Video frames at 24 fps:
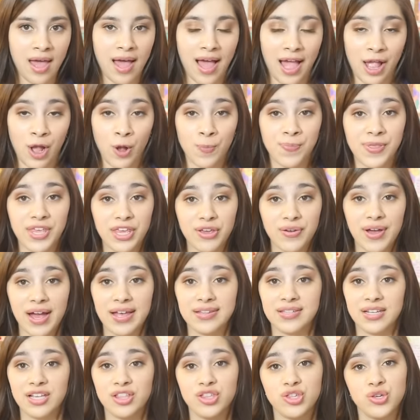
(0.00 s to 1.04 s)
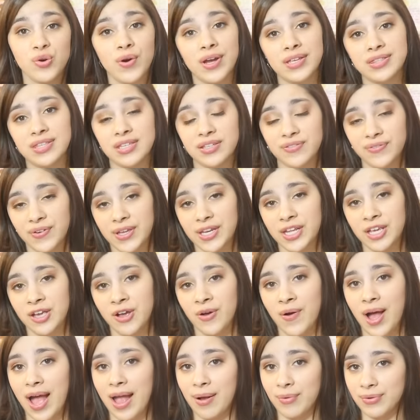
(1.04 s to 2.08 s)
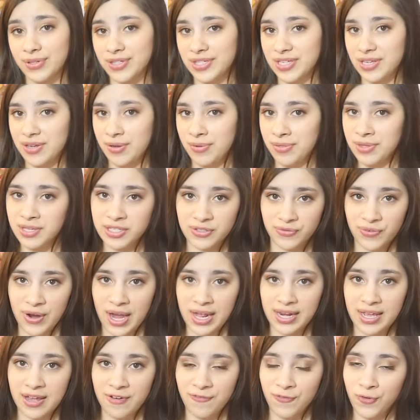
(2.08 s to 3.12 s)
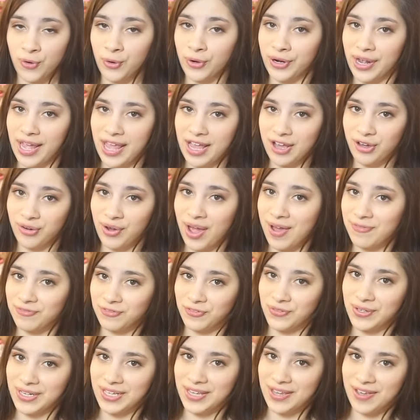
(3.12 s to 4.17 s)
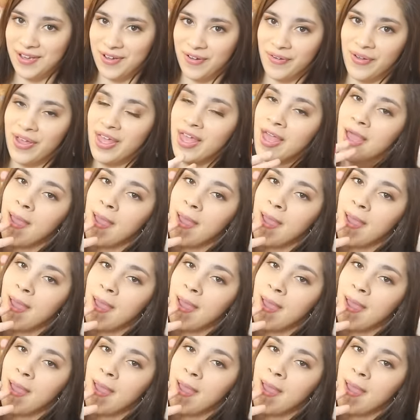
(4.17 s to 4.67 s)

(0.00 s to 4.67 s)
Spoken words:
I hope that you guys enjoyed this video. I will see you this Friday for a craft video.